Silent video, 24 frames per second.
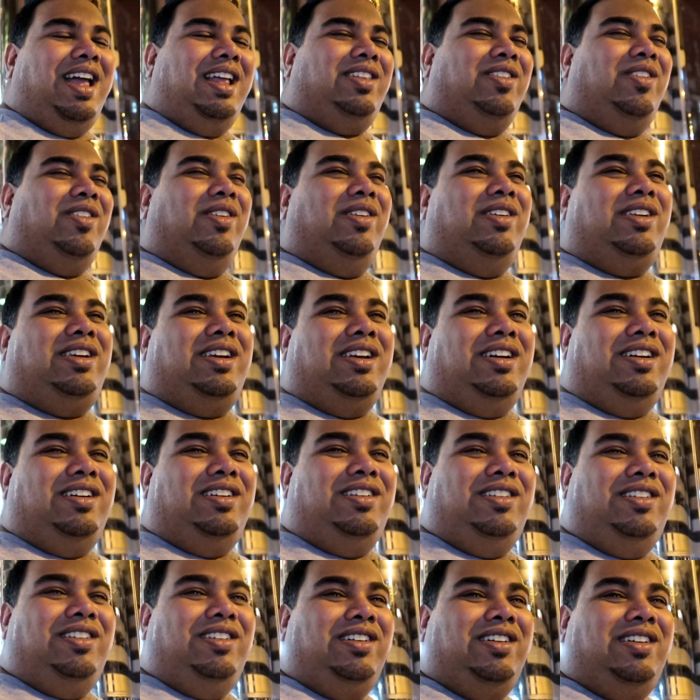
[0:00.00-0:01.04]
I thought
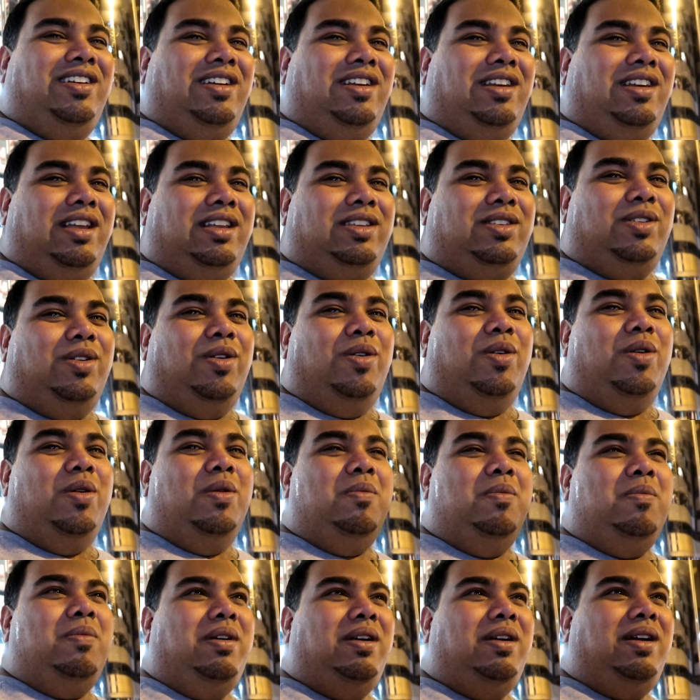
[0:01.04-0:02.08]
let's go
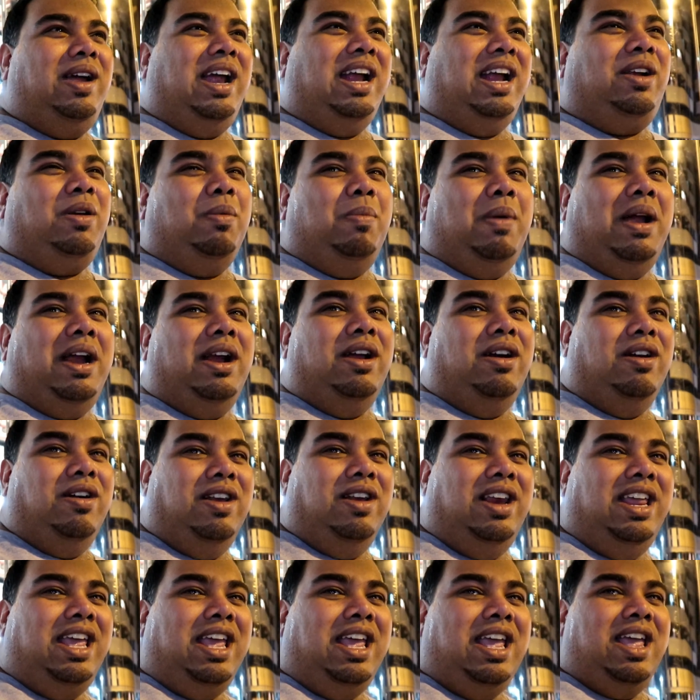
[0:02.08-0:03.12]
home, get to bed
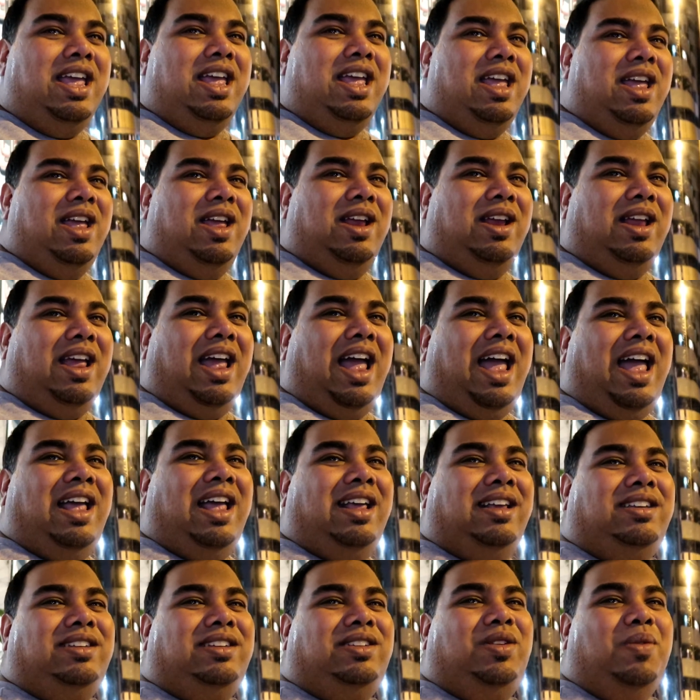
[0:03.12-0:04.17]
early,
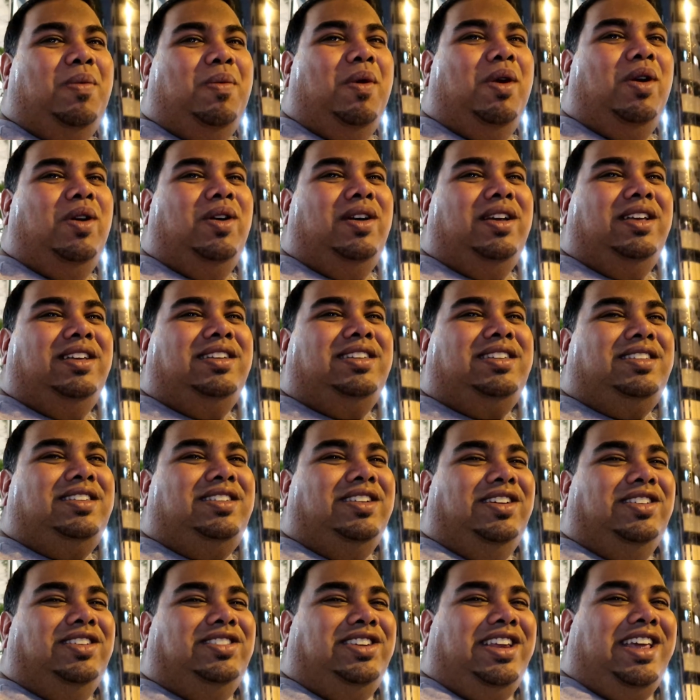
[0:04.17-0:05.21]
as tomorrow is
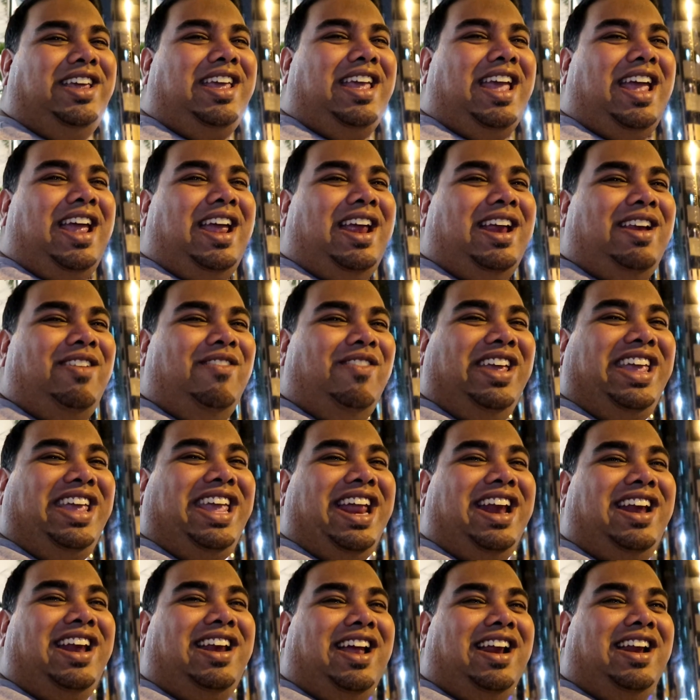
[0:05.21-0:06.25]
Thursday and
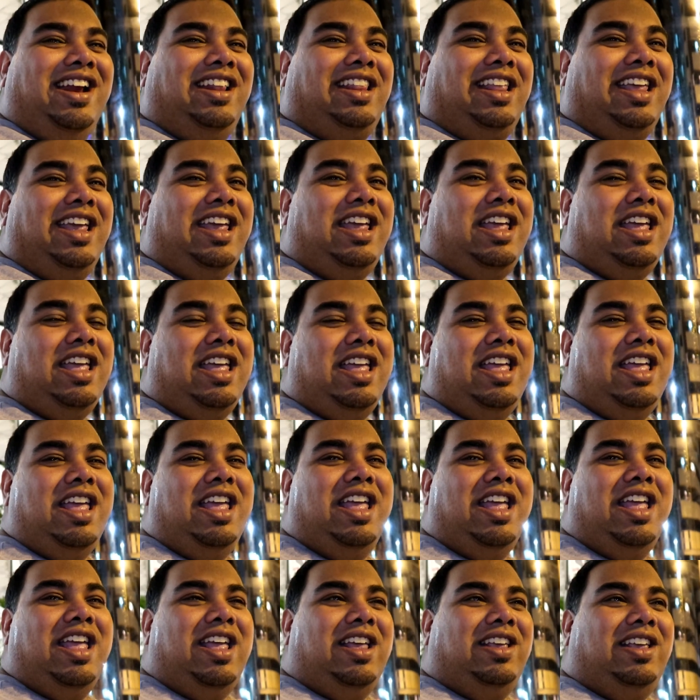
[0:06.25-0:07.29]
weekend kind of thing.
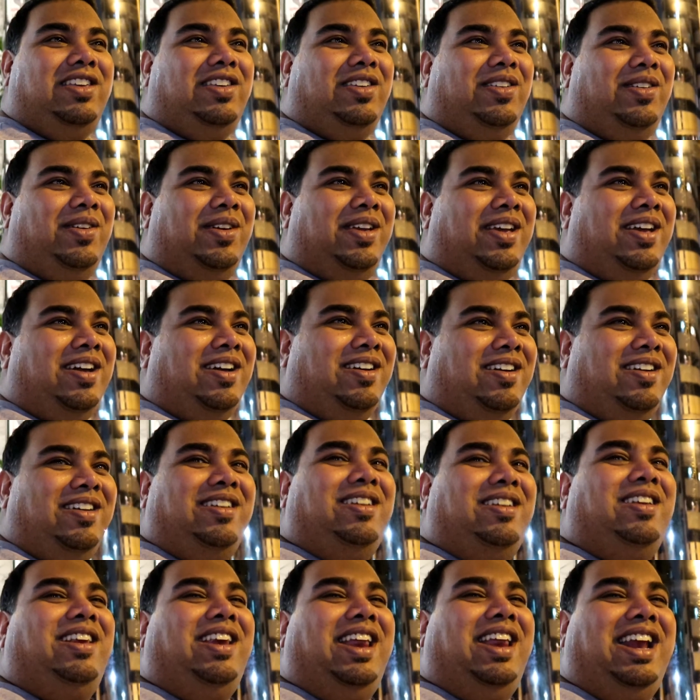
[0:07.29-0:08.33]
So yeah,
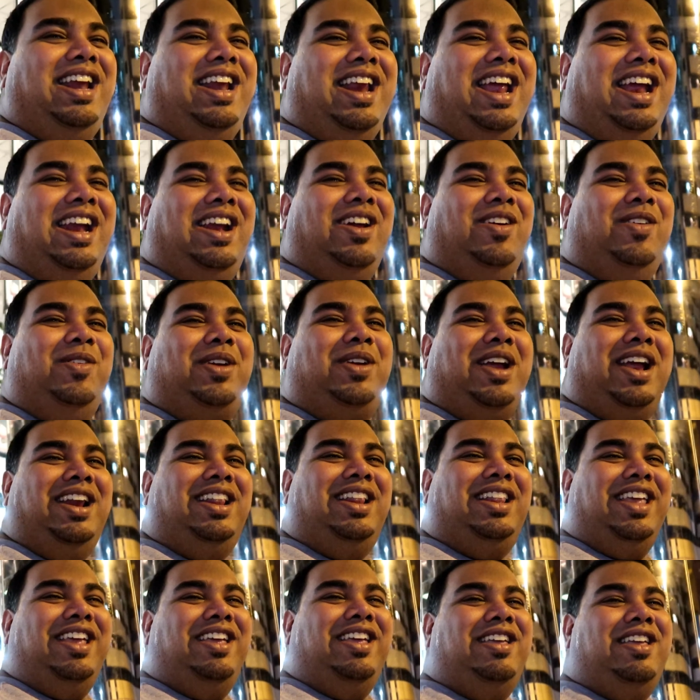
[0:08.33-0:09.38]
late night out
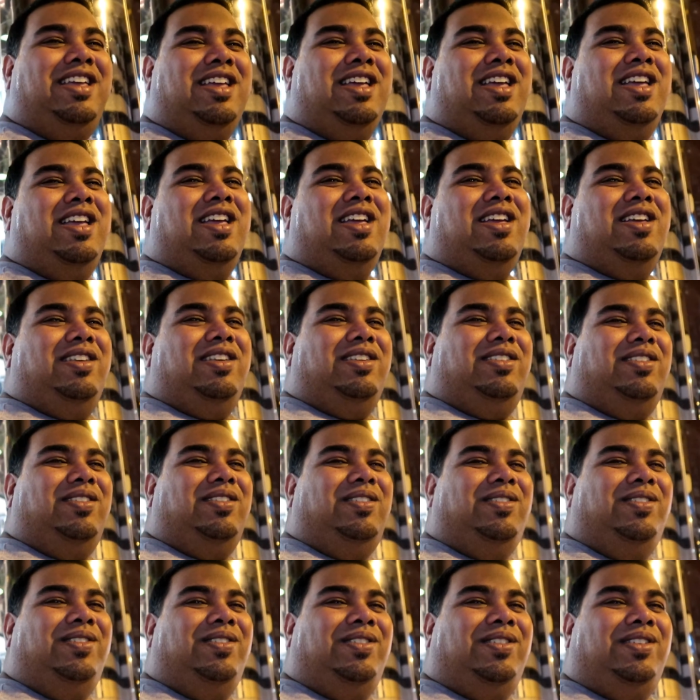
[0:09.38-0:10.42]
kind of thing.
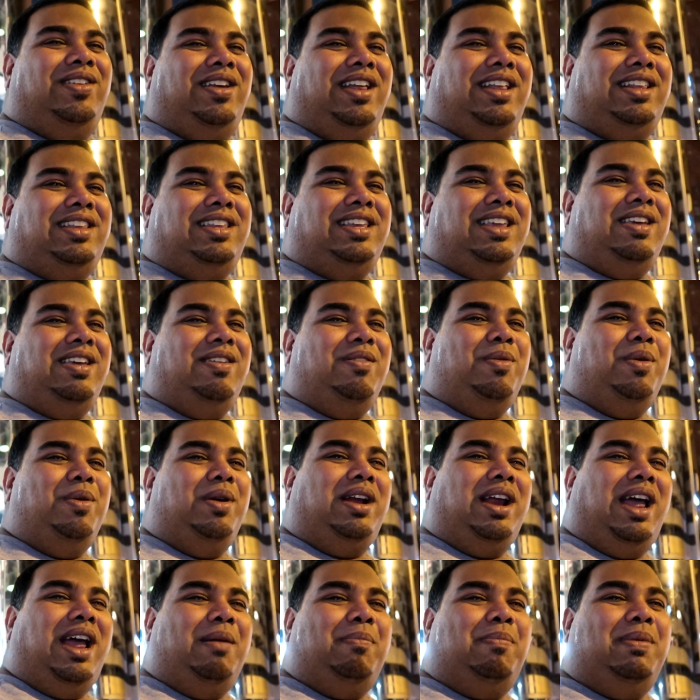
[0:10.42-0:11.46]
So let's see
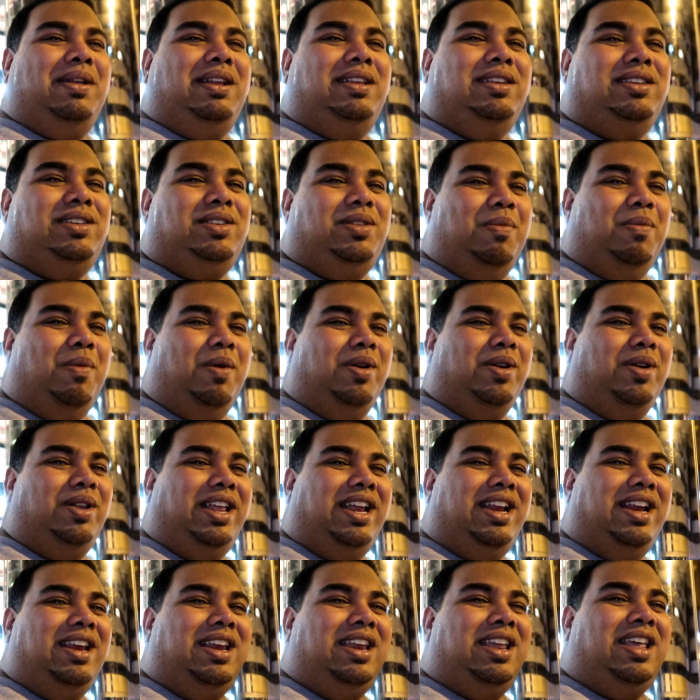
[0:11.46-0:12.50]
what happens tomorrow
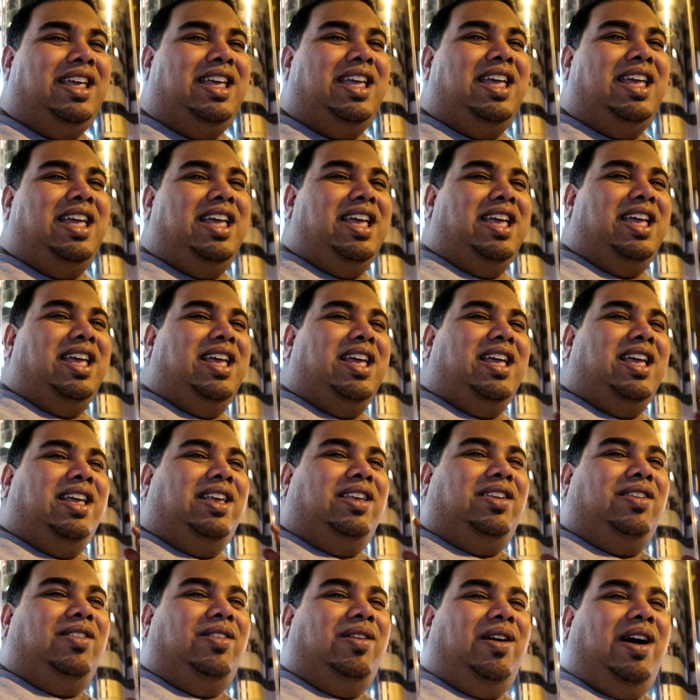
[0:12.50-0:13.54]
then.
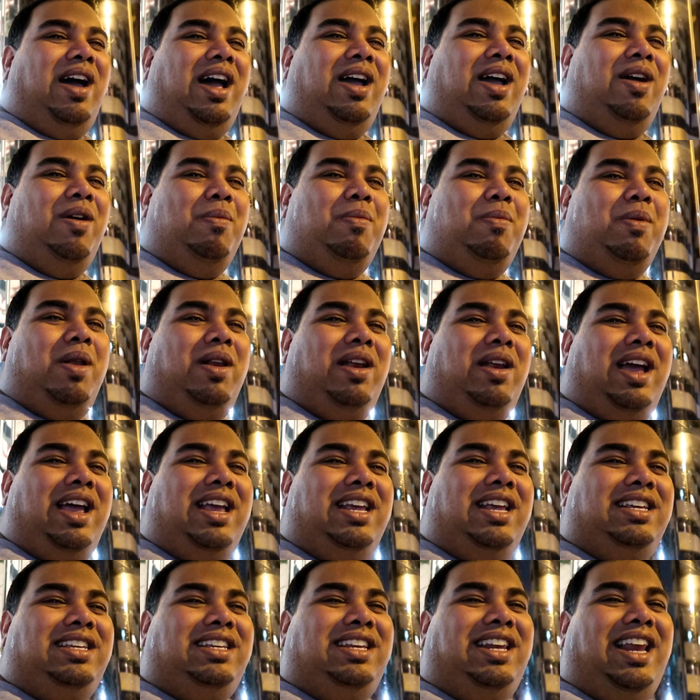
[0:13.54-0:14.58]
So I hope you
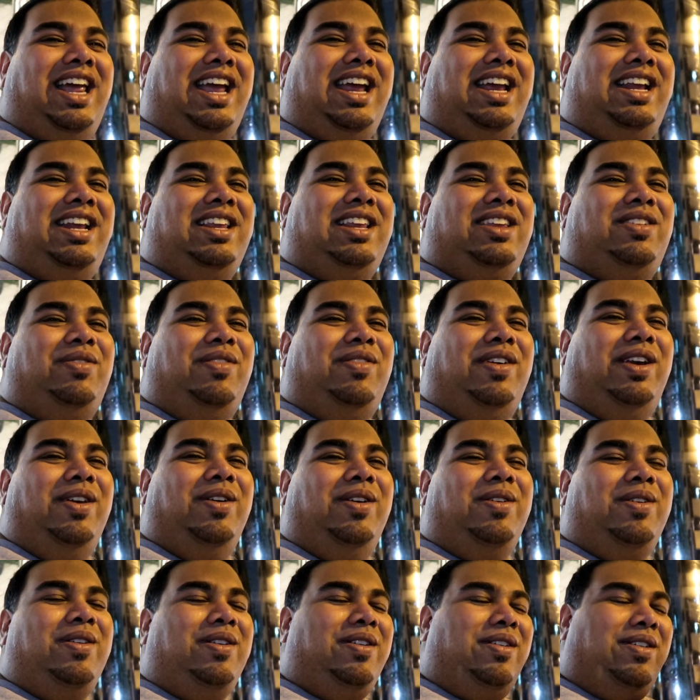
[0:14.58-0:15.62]
guys like this
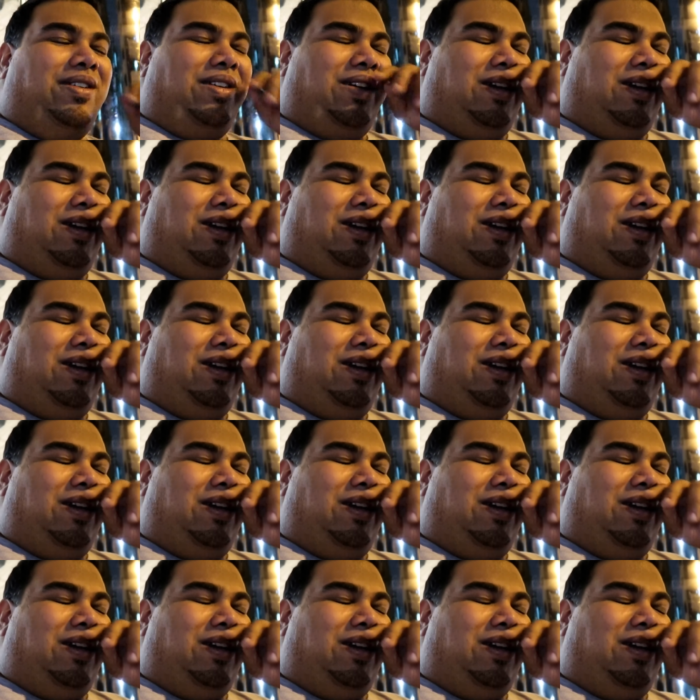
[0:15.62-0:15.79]
video.